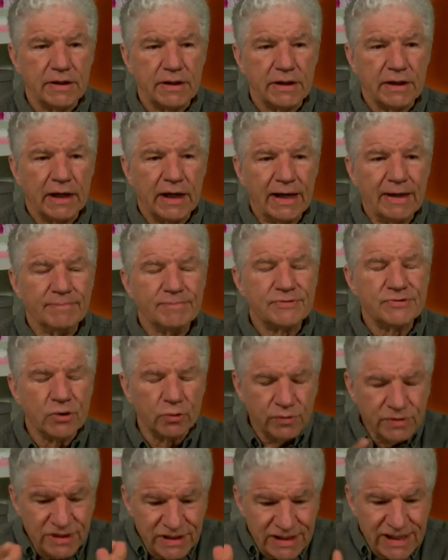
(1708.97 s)
Uh, so
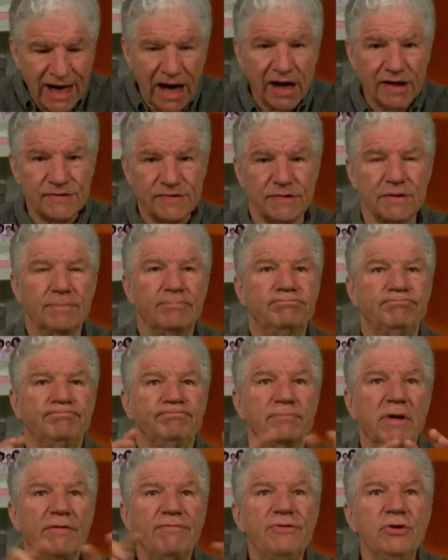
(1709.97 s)
deox
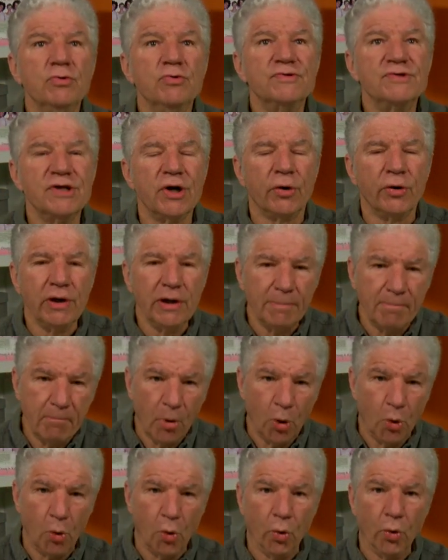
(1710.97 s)

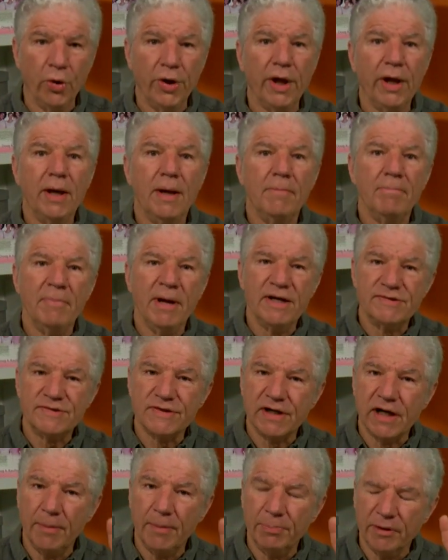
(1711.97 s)
mold makes a
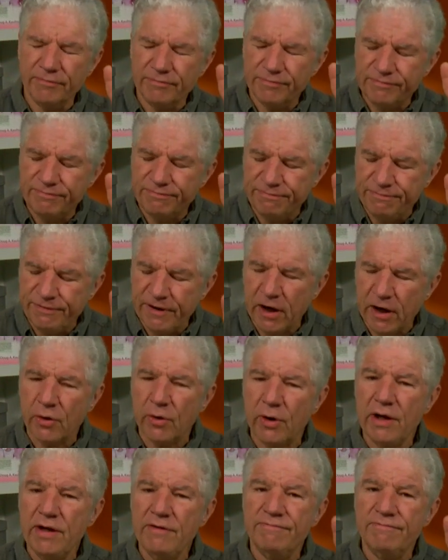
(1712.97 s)
couple of
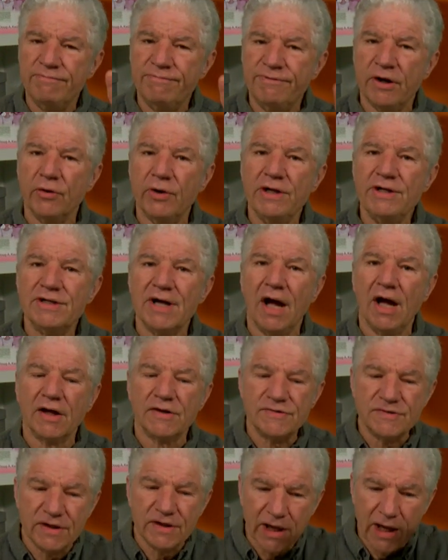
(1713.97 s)
very, very
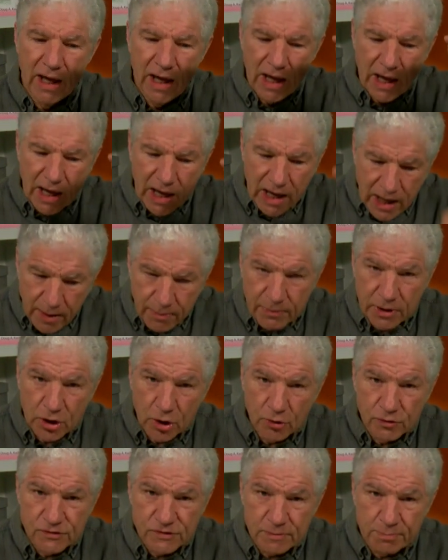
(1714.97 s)
toxic
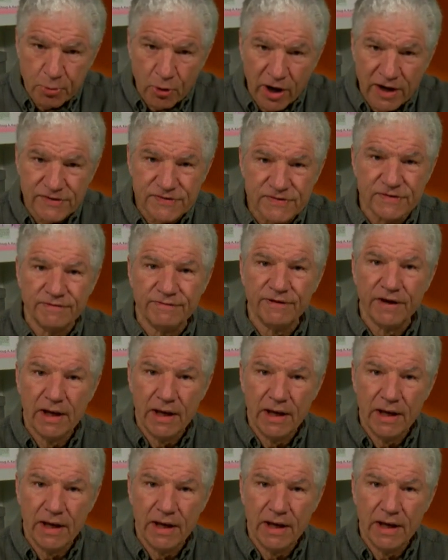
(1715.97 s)
immunosuppressive